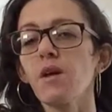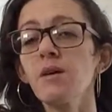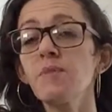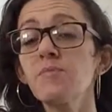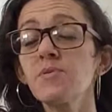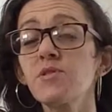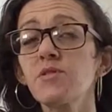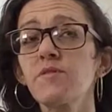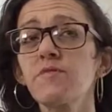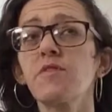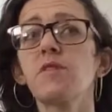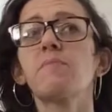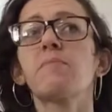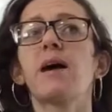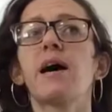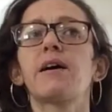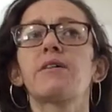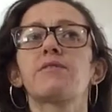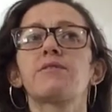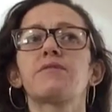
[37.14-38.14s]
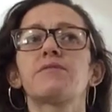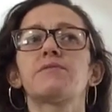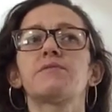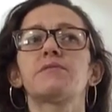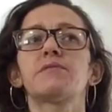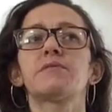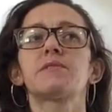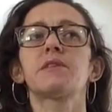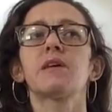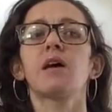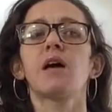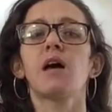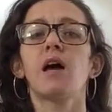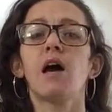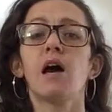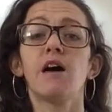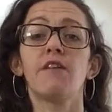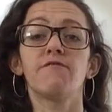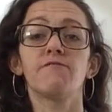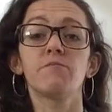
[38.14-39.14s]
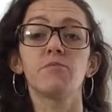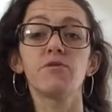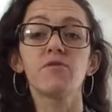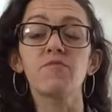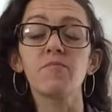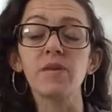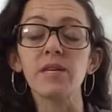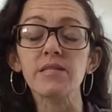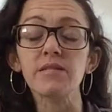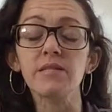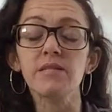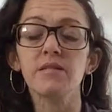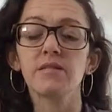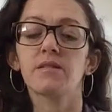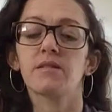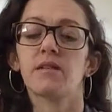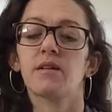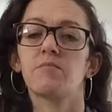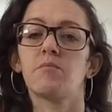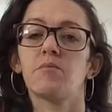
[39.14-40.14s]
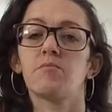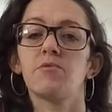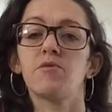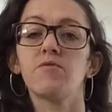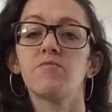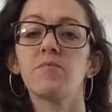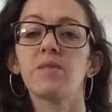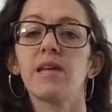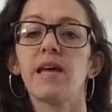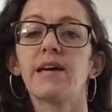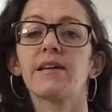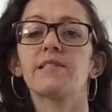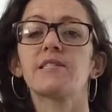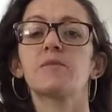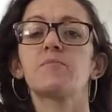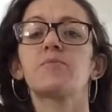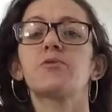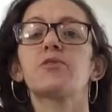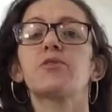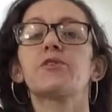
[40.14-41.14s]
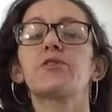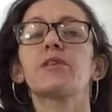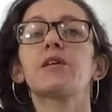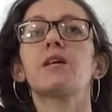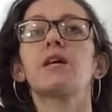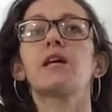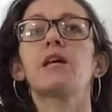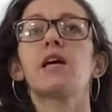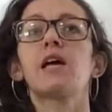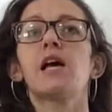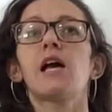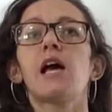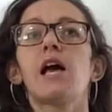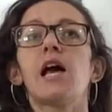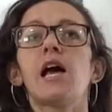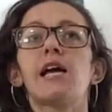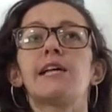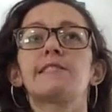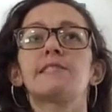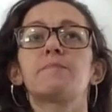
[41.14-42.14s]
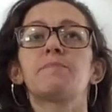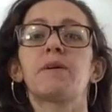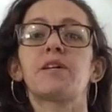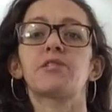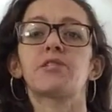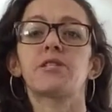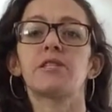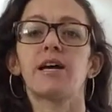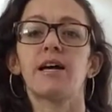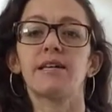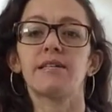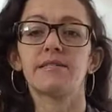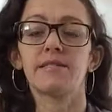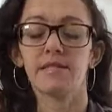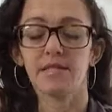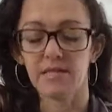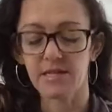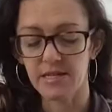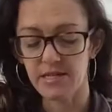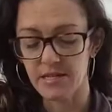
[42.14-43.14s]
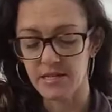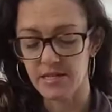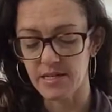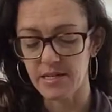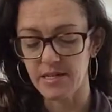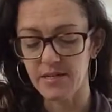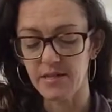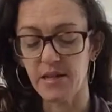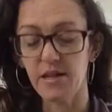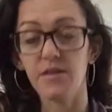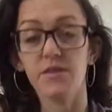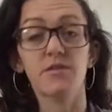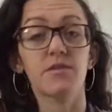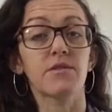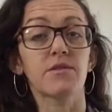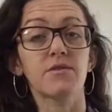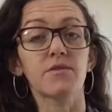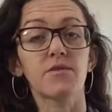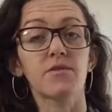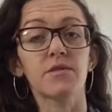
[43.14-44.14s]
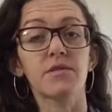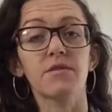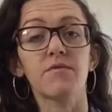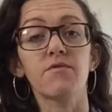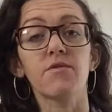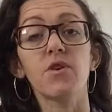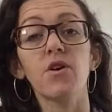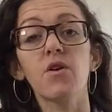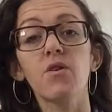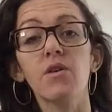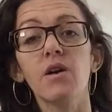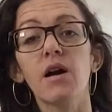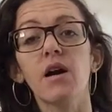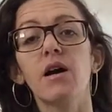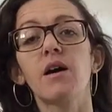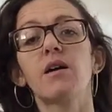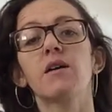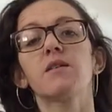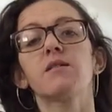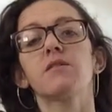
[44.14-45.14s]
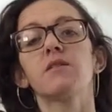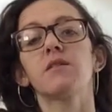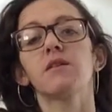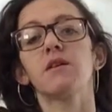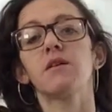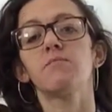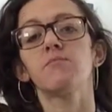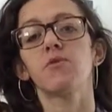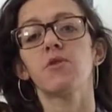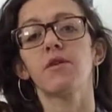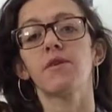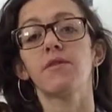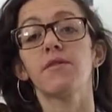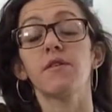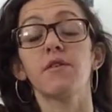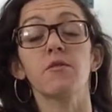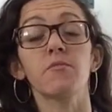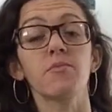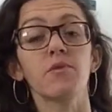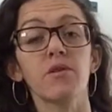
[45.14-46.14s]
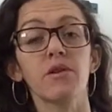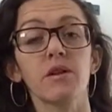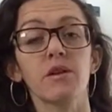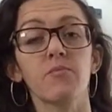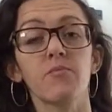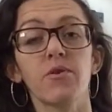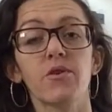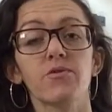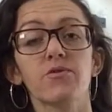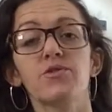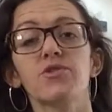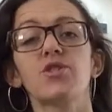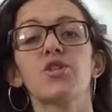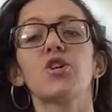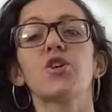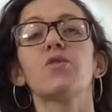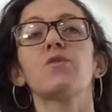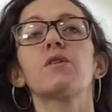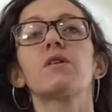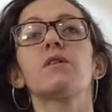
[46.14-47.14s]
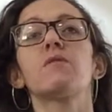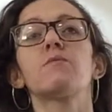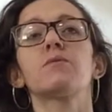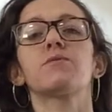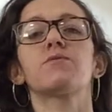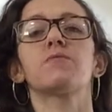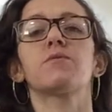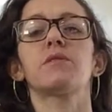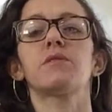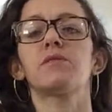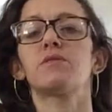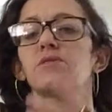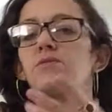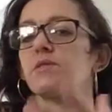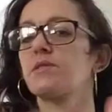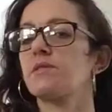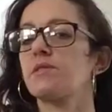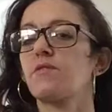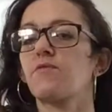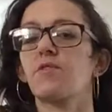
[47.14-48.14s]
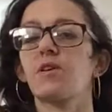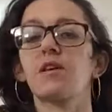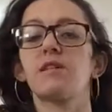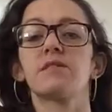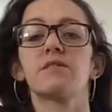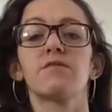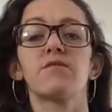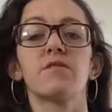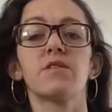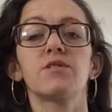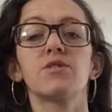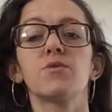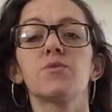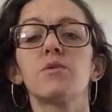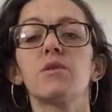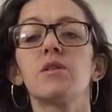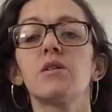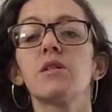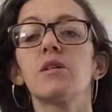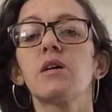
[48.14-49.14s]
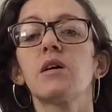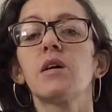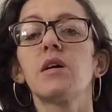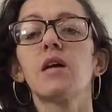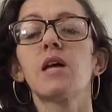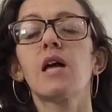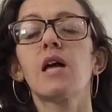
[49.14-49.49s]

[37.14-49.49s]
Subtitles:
observing patterns of movement. I'm a movement expert, specializing, clearly I use the tools of yoga, a more therapeutic approach to yoga, which really treats every individual